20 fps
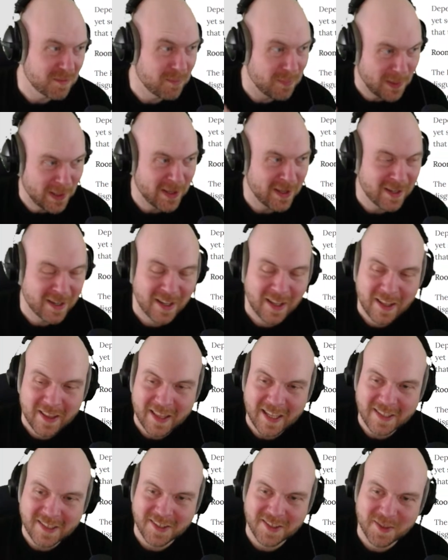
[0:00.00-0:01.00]
but
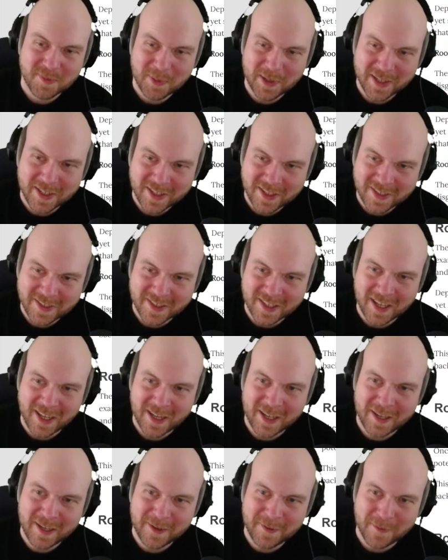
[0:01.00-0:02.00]
that's also because
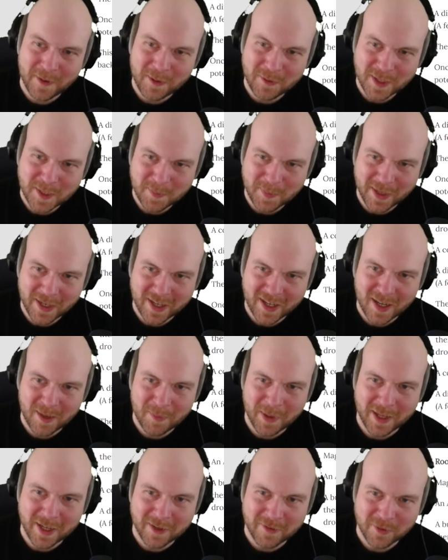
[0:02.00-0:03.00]
I've always put a
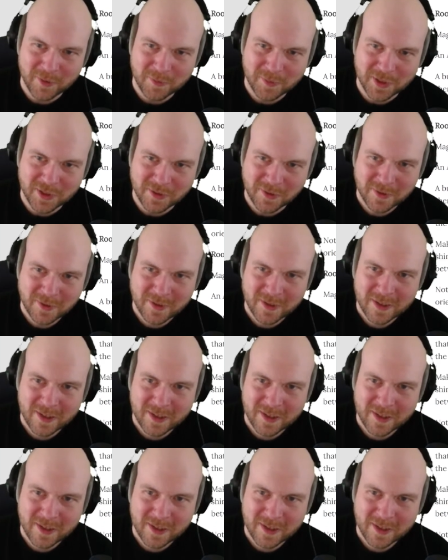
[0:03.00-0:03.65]
combat in room 2.